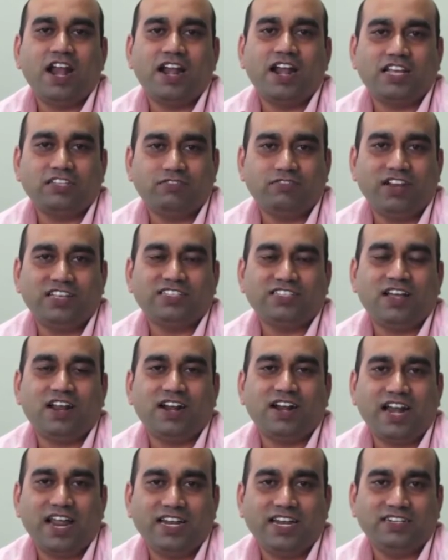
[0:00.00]
and as well as
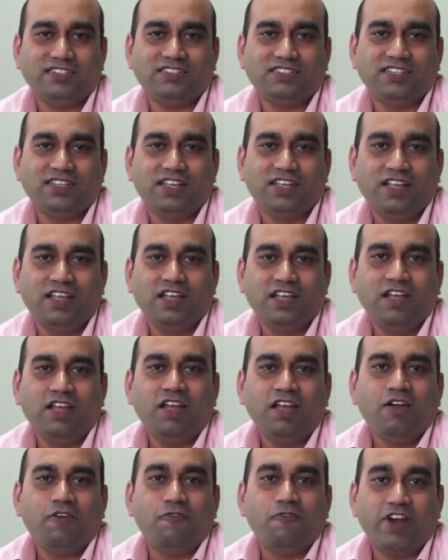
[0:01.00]
our clients.
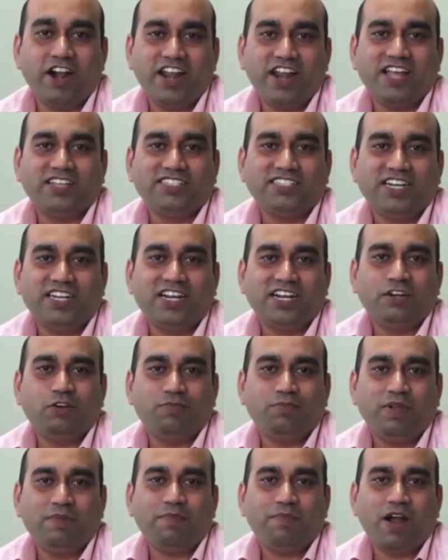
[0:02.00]
Very excited
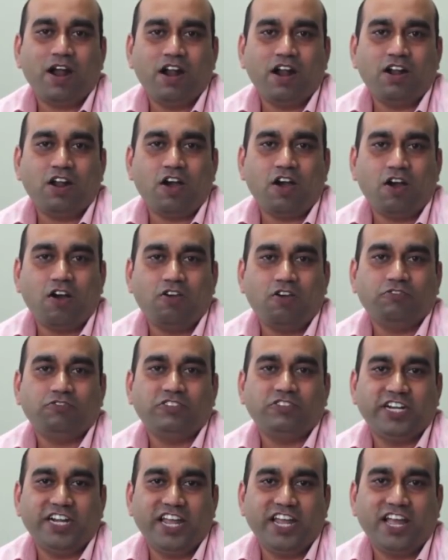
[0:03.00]
to be part of
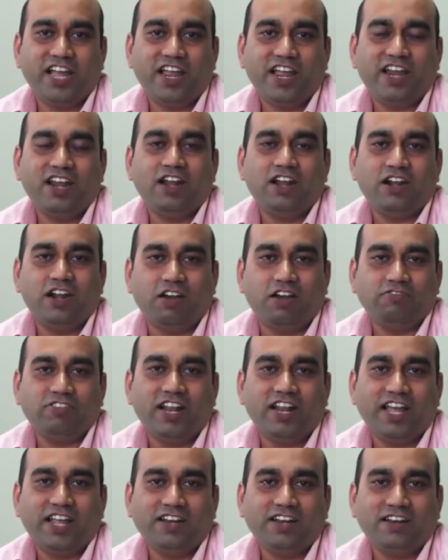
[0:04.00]
CDI down
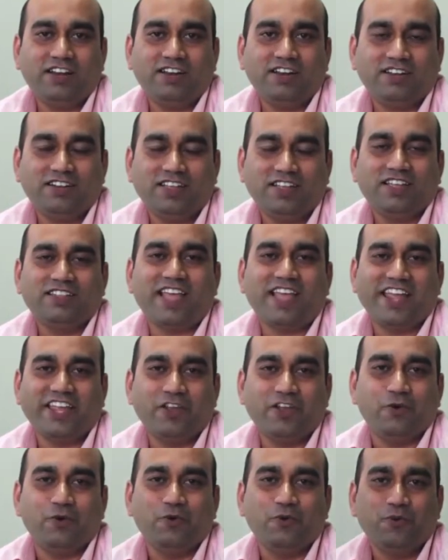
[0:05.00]
the line.
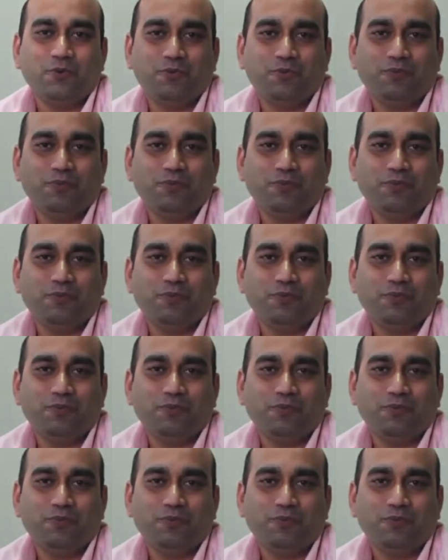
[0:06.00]
Thank you.